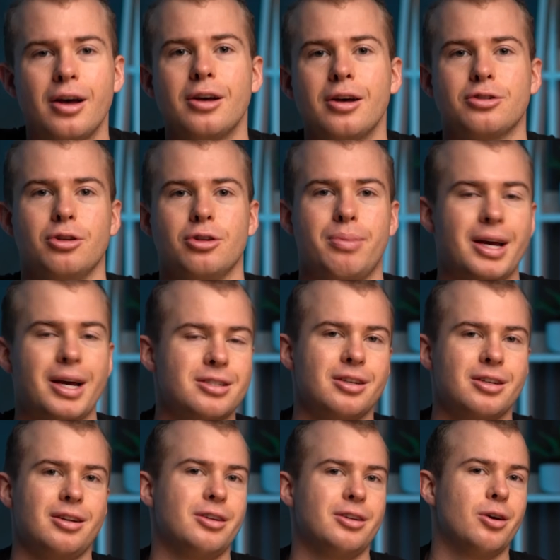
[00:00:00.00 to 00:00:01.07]
So
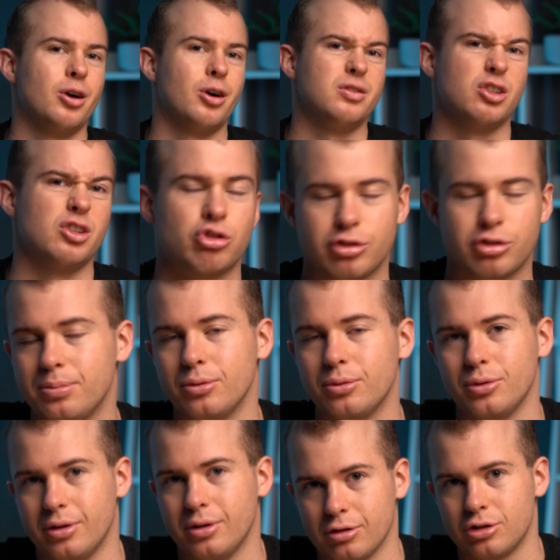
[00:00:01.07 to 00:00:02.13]
basically over
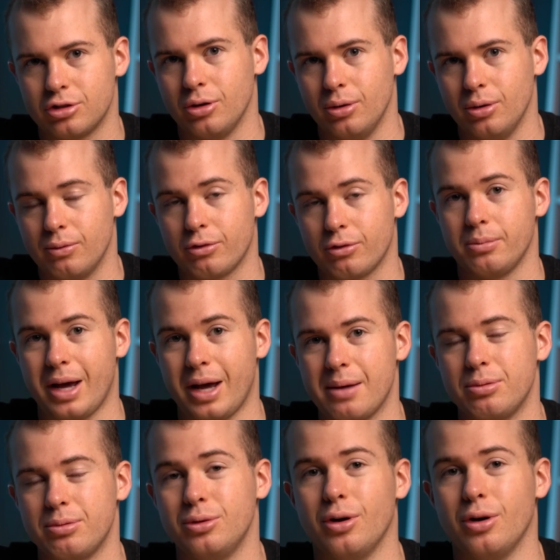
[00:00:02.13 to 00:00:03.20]
triple the return from
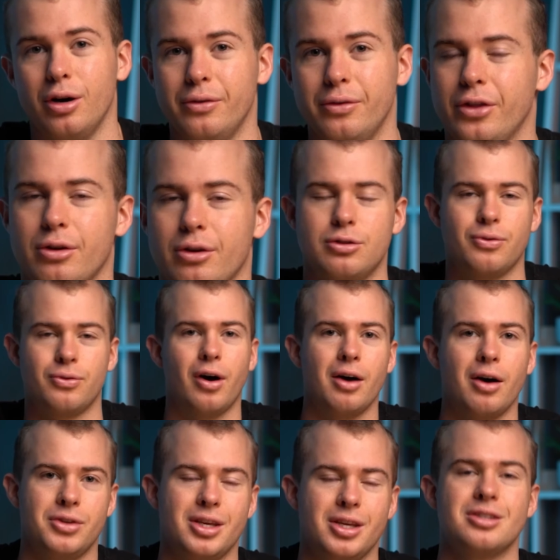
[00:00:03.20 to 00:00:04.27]
Apple over those
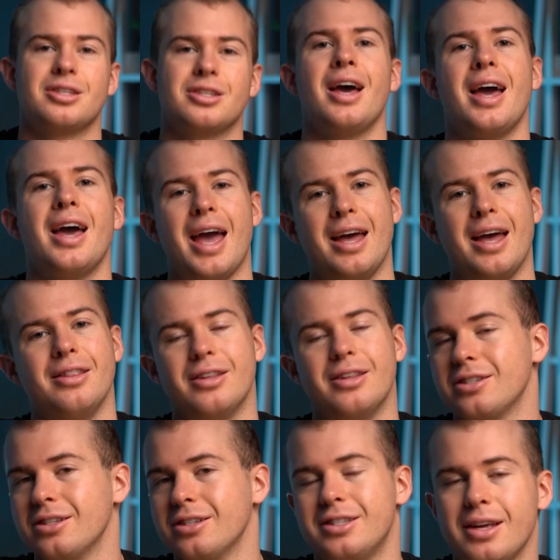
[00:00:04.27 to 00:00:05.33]
5 years, and
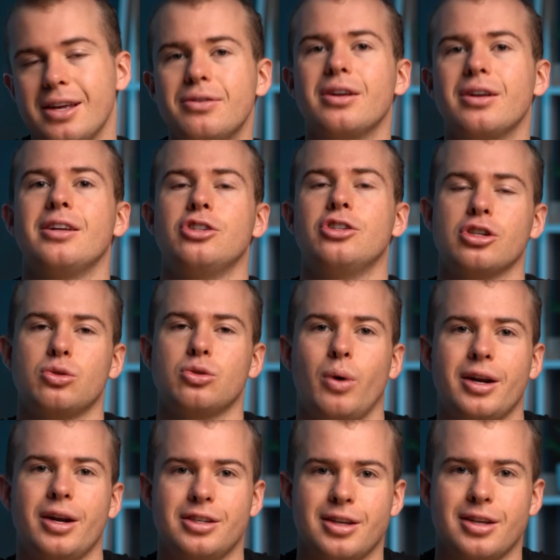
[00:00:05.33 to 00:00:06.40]
this is definitely just
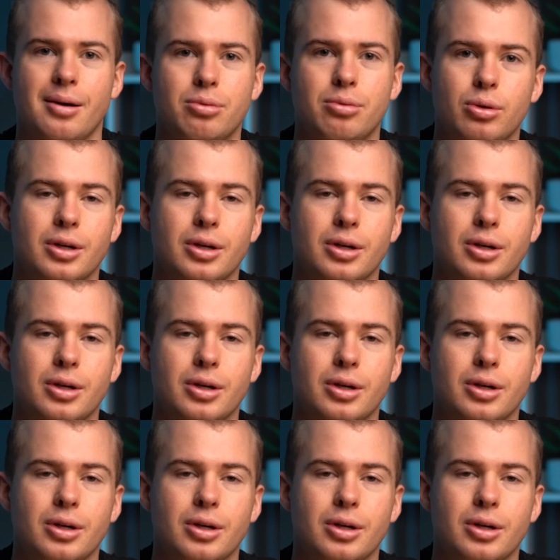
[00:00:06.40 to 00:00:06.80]
one example.